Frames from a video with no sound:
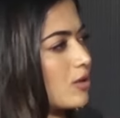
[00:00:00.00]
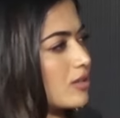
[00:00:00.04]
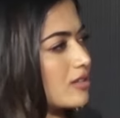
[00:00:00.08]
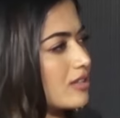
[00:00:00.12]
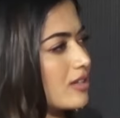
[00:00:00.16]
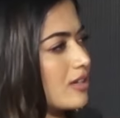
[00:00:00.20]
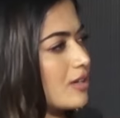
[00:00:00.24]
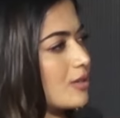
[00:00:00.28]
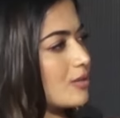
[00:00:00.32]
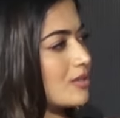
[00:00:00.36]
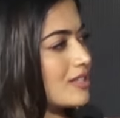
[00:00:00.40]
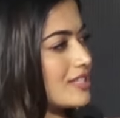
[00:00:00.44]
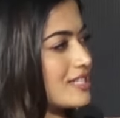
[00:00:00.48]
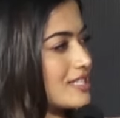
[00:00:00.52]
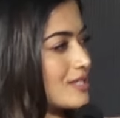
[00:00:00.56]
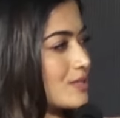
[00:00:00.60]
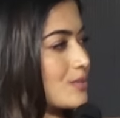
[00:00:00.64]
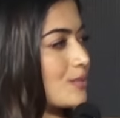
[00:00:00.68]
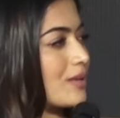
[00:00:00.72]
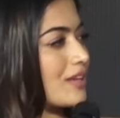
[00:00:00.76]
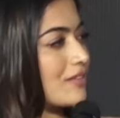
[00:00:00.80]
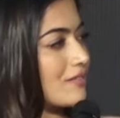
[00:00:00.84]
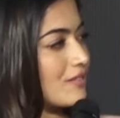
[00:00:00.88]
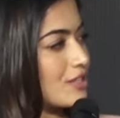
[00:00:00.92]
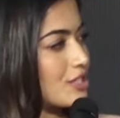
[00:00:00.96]
first
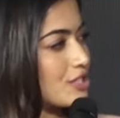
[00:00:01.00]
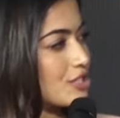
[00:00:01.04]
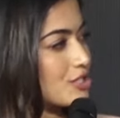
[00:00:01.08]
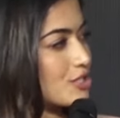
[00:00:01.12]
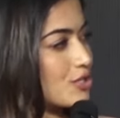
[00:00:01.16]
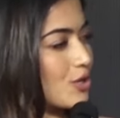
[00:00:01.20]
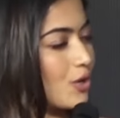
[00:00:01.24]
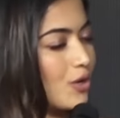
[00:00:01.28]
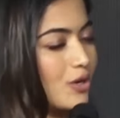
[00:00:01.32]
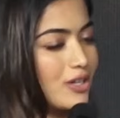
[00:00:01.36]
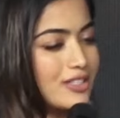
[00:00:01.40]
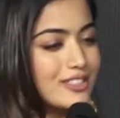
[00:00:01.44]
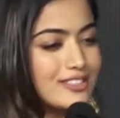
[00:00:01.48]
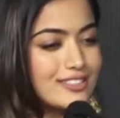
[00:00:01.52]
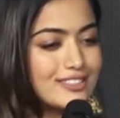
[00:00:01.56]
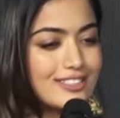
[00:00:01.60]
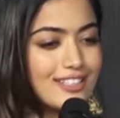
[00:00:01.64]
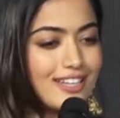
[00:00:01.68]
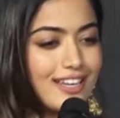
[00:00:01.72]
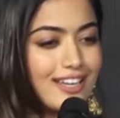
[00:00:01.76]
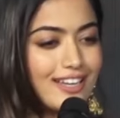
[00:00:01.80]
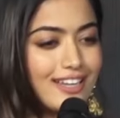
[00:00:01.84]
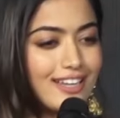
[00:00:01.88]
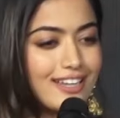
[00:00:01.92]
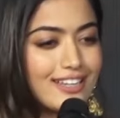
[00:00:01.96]
lockdown is when we
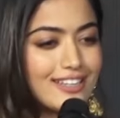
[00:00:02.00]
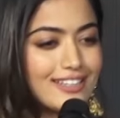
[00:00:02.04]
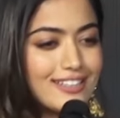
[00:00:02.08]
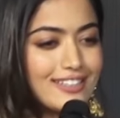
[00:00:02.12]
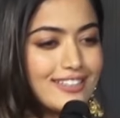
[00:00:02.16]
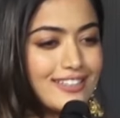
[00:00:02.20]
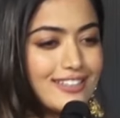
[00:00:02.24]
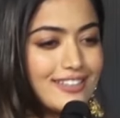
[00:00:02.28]
shot,